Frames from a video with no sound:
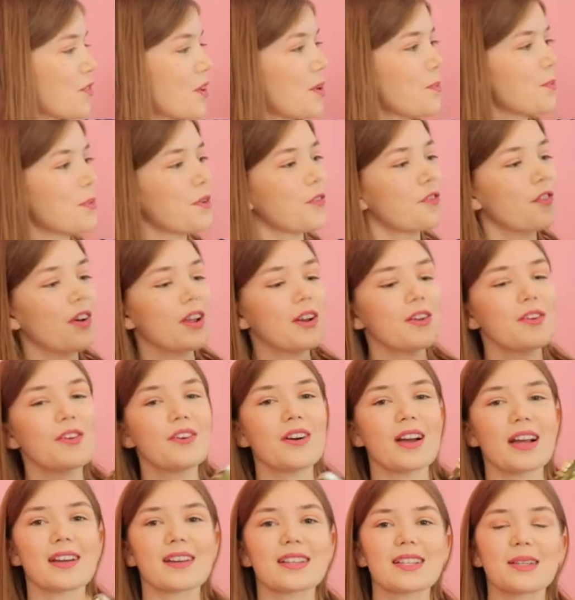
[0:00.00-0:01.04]
from Buffalo.
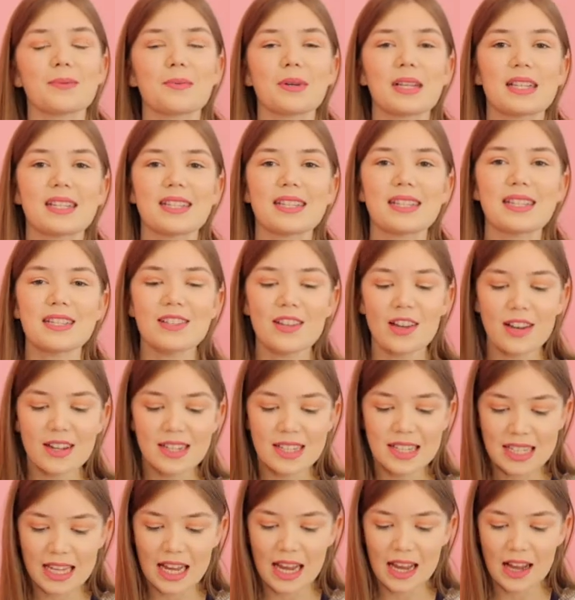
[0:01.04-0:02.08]
I got them at a stock
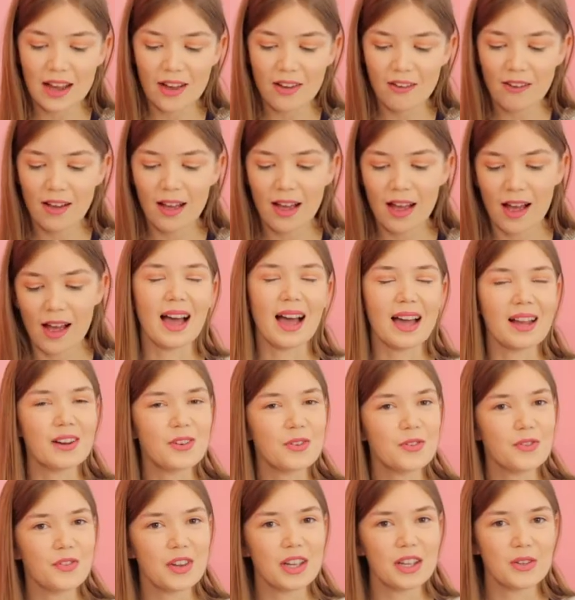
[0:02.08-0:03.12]
sale. I
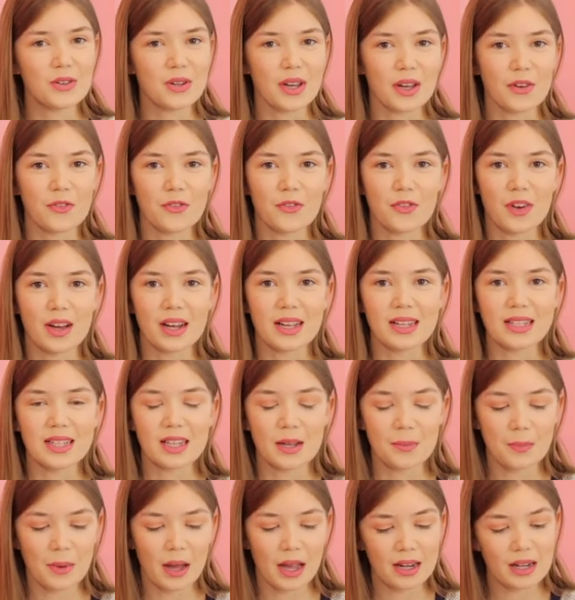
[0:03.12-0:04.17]
don't think you can find
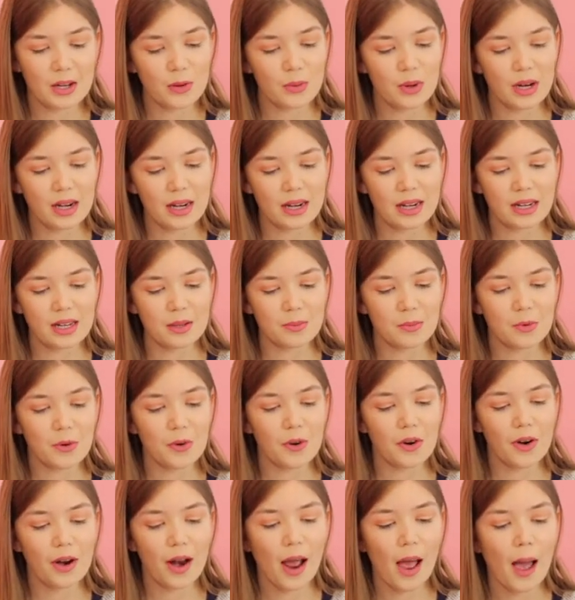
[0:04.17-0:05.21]
them anywhere
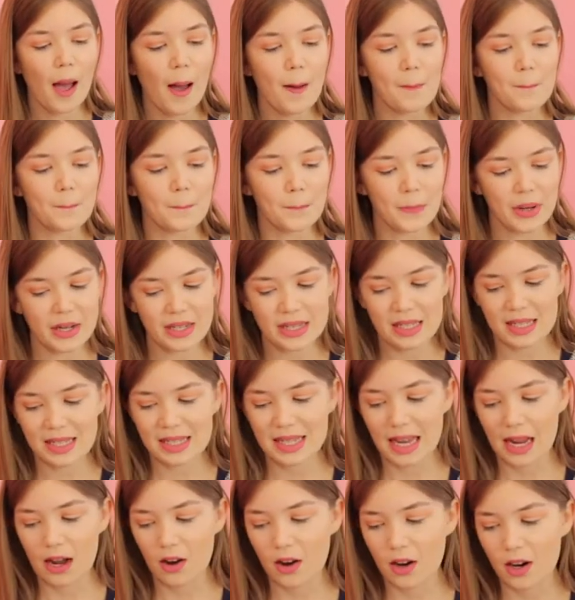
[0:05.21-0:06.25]
anymore, but
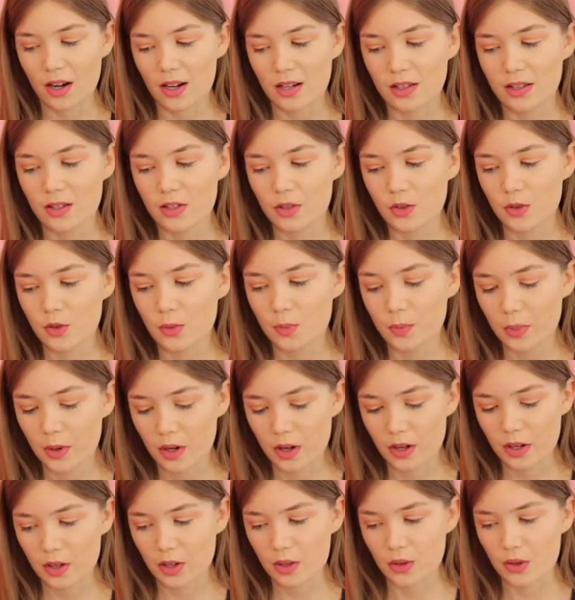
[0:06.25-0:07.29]
they are
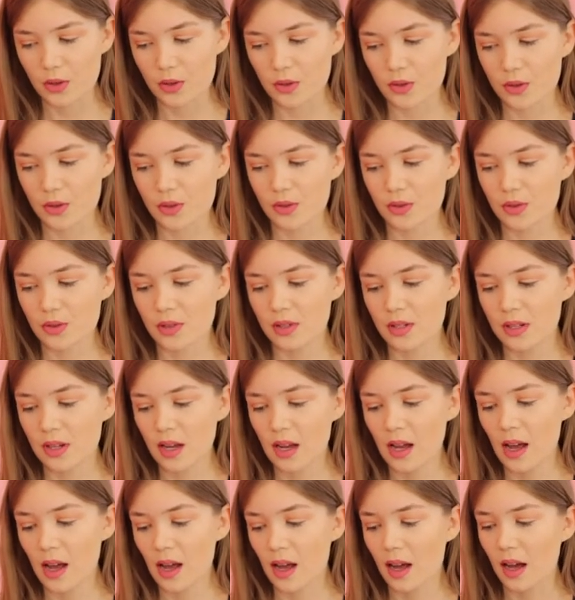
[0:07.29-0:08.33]
super cute.
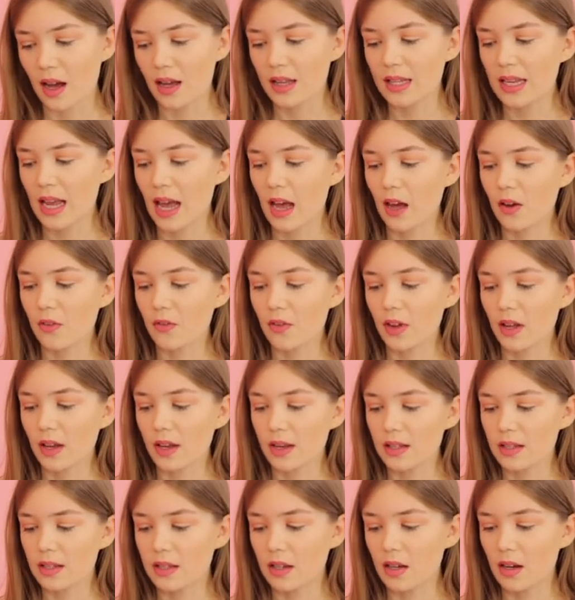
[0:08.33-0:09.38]
They have
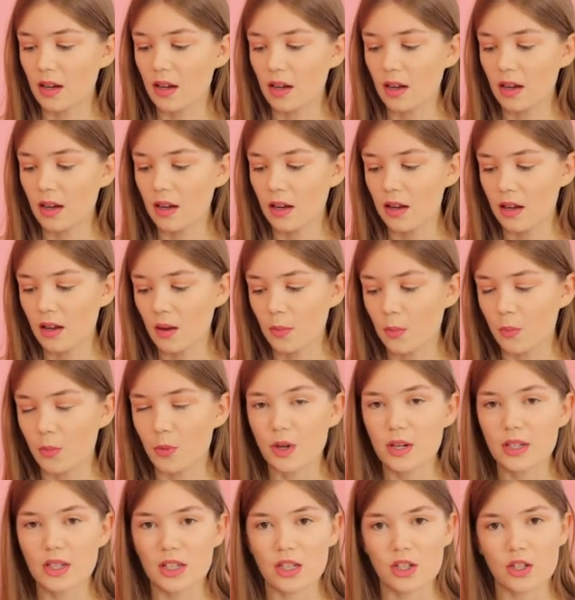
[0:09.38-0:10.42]
like the
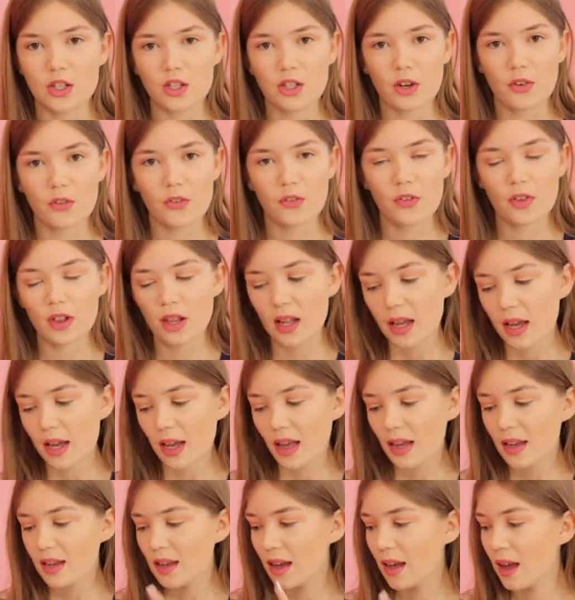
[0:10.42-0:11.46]
British
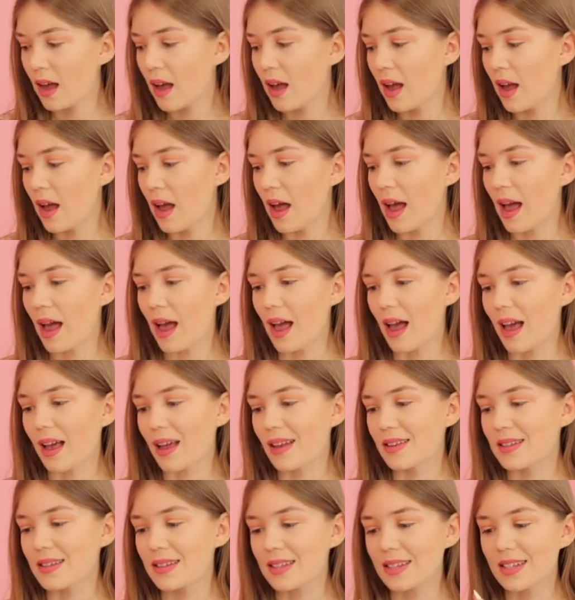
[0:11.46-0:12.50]
flag and